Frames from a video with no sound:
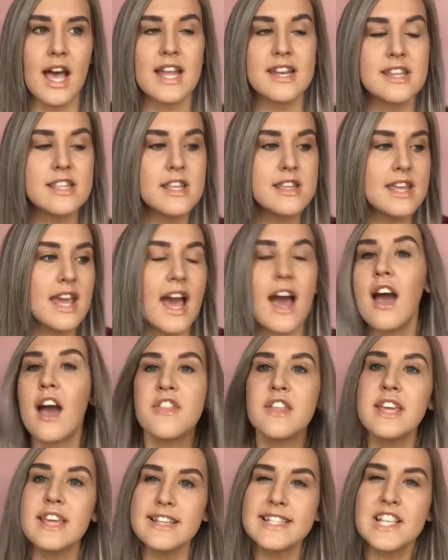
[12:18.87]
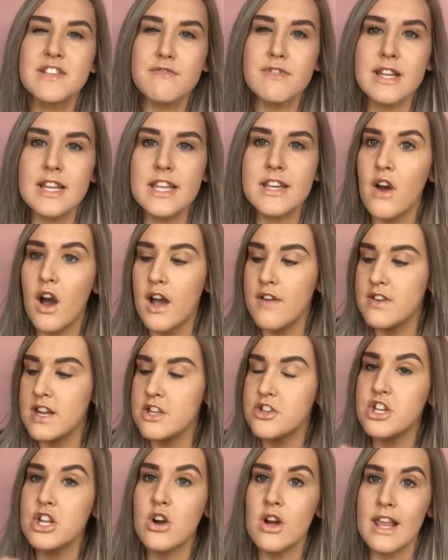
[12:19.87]
And yeah, I think it's a really, I've
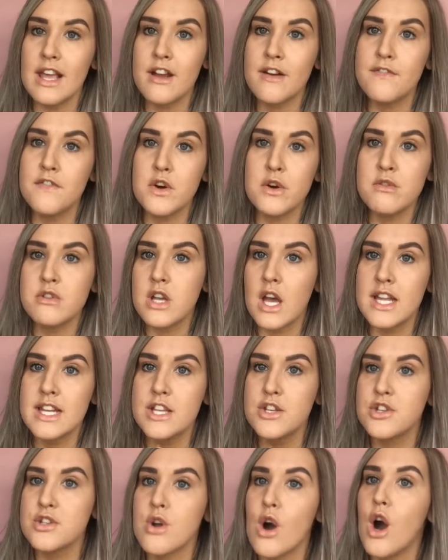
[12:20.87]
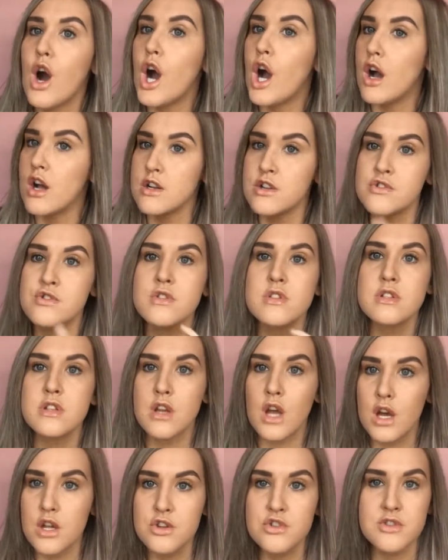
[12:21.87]
literally got like a folder and it's just got hundreds
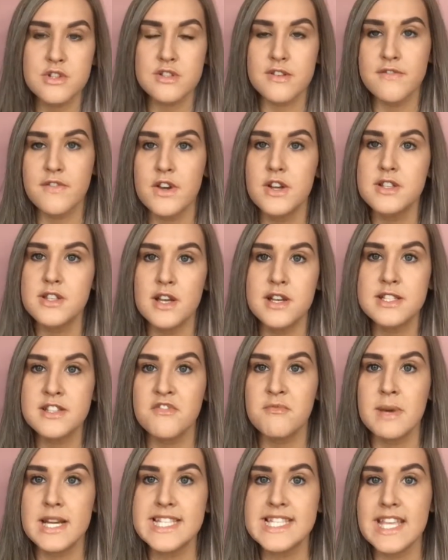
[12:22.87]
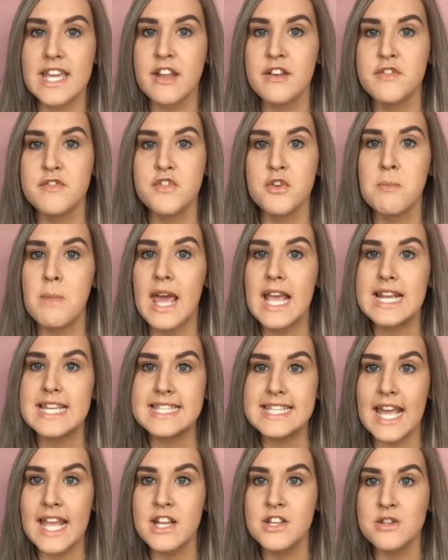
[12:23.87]
and hundreds of photos of my skin from like
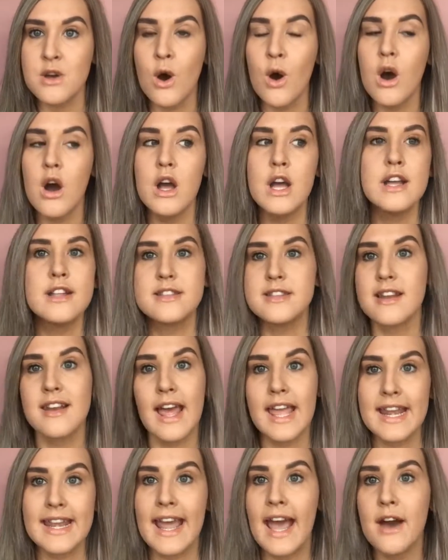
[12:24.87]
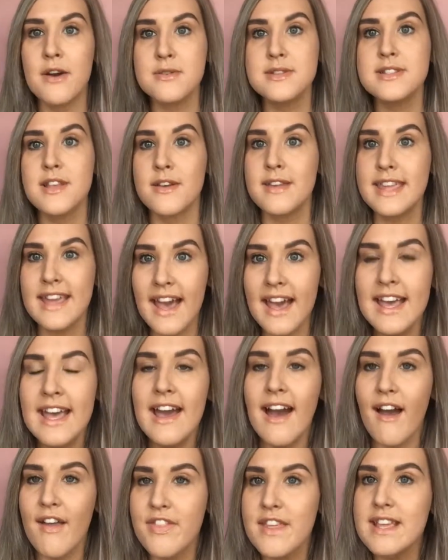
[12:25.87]
day dot to like now. So yeah,
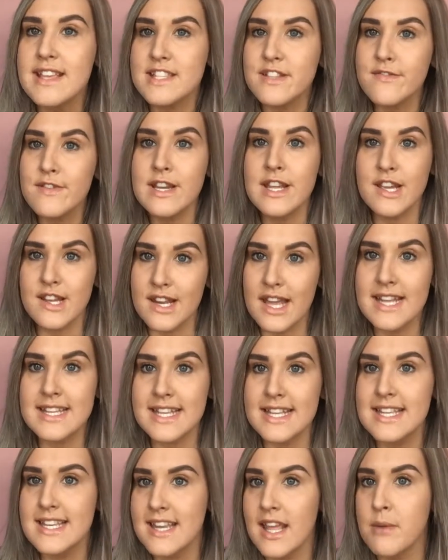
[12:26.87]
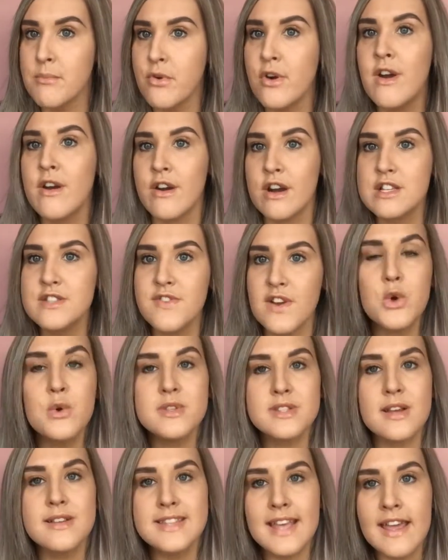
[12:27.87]
I think it's a really good idea to take progress photos.
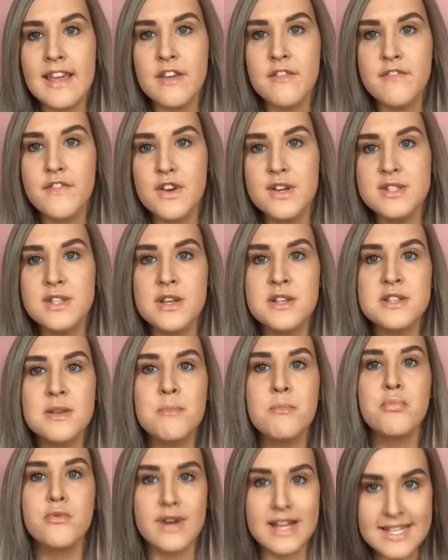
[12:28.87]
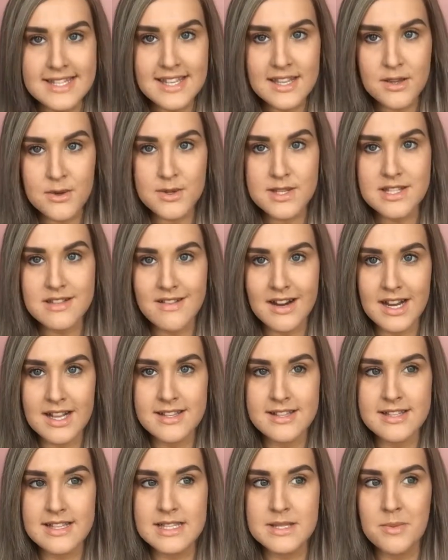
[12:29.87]
Also, taking photos, embracing your
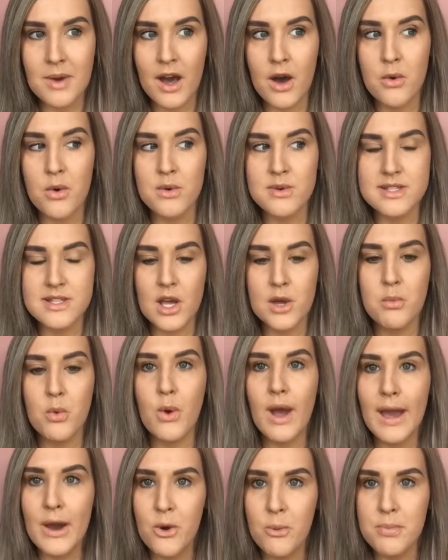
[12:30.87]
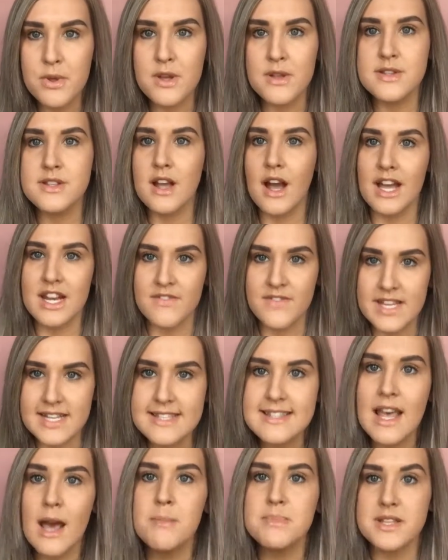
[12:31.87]
psoriasis as well, also will help you to kind of
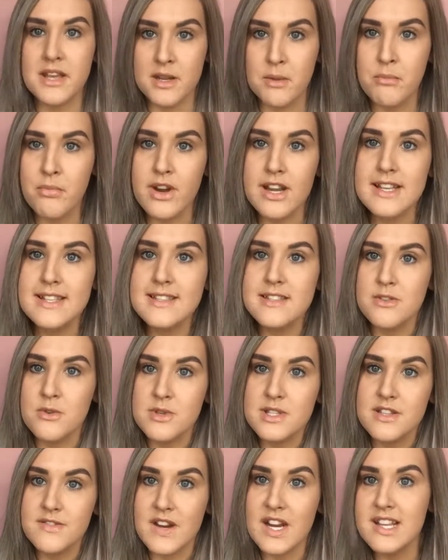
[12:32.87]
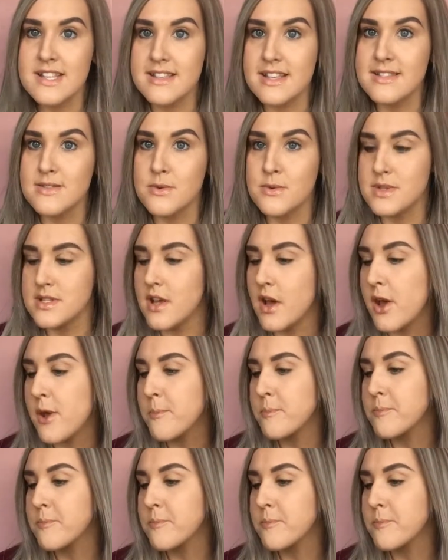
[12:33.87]
accept and embrace your psoriasis also.